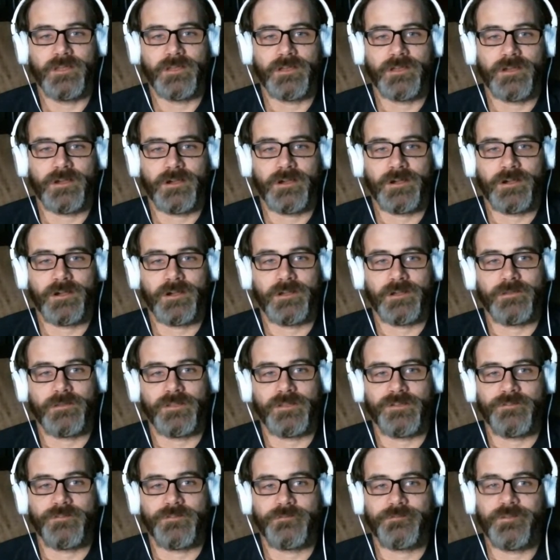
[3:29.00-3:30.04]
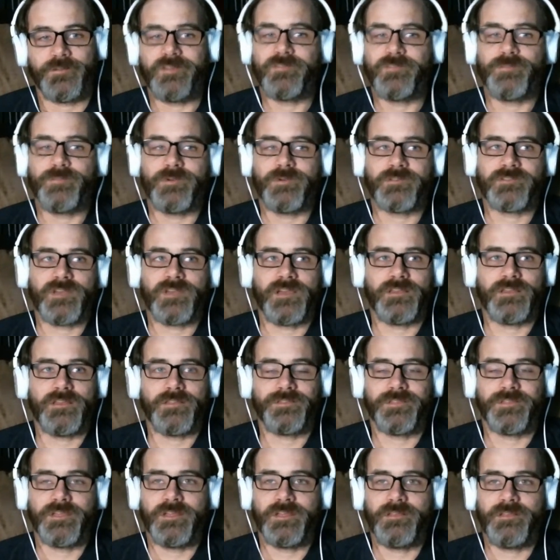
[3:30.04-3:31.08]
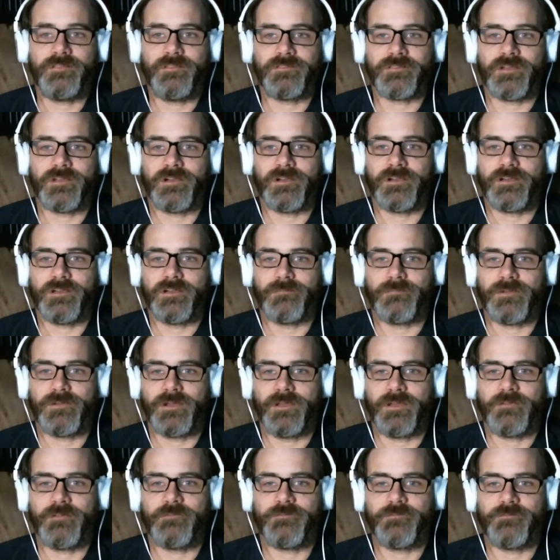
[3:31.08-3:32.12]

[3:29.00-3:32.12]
on the Facebook side of things. On my